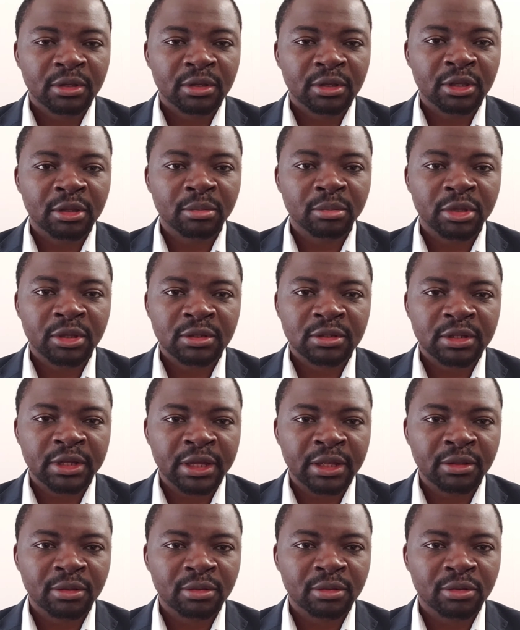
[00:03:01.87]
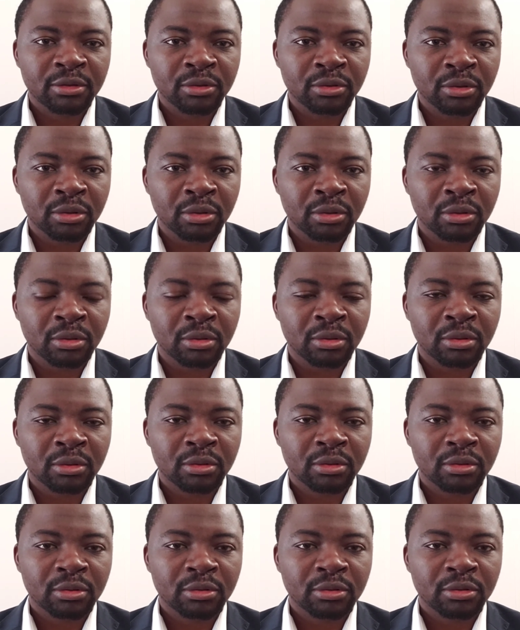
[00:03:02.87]
it means that you
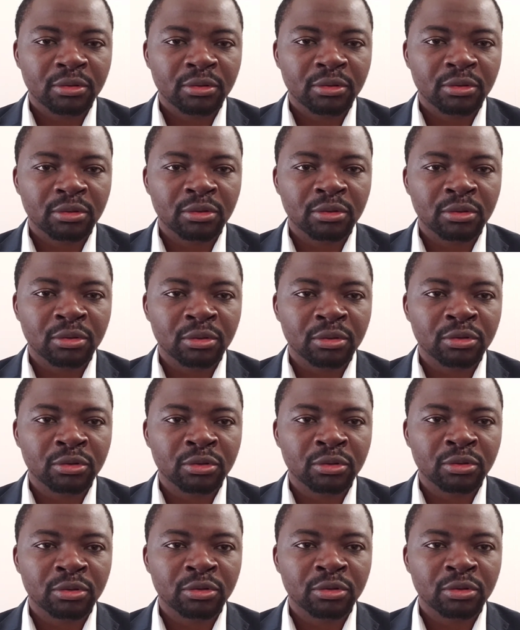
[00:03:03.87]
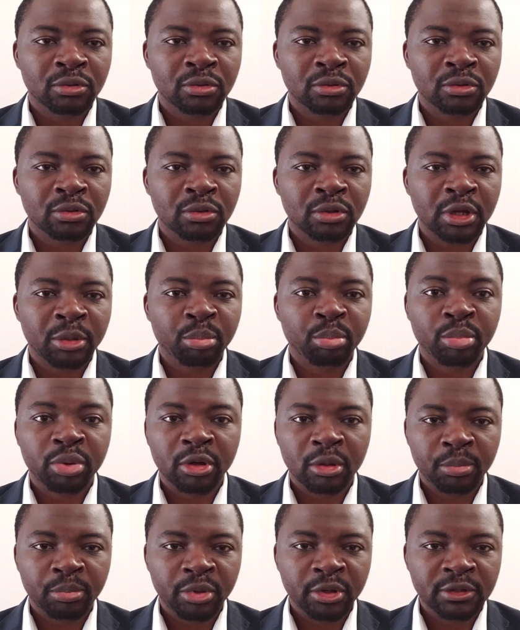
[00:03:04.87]
are
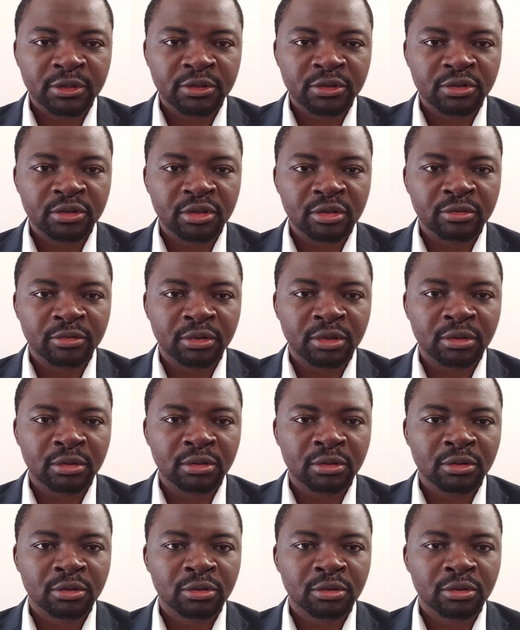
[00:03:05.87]
purpose driven.